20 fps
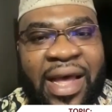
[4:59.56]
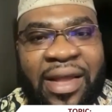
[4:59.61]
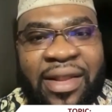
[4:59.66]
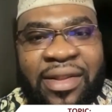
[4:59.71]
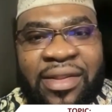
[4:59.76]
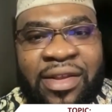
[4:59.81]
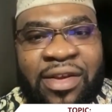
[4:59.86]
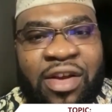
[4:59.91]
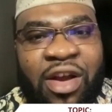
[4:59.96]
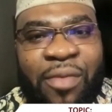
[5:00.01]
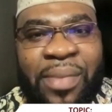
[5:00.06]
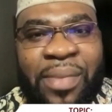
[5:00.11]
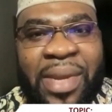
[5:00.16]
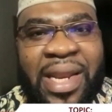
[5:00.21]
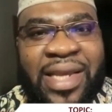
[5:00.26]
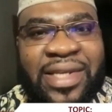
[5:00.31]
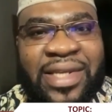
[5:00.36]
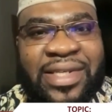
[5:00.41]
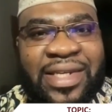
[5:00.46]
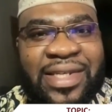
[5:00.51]
the
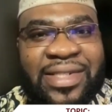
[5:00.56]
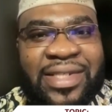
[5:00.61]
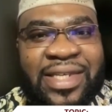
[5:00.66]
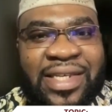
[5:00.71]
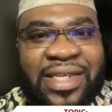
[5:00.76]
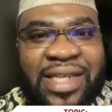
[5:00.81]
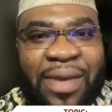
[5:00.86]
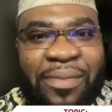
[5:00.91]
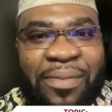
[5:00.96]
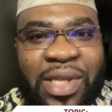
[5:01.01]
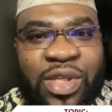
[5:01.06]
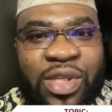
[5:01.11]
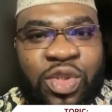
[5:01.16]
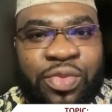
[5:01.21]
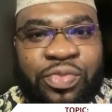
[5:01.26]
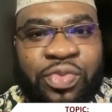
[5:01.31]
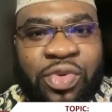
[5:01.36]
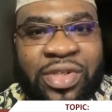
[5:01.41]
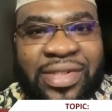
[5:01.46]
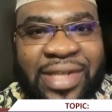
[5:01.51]
government agencies are meant to
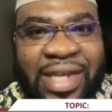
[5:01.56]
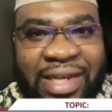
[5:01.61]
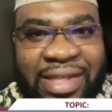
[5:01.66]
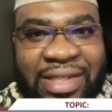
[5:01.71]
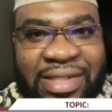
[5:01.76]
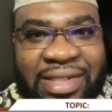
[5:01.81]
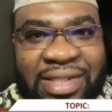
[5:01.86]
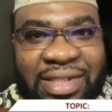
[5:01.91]
protect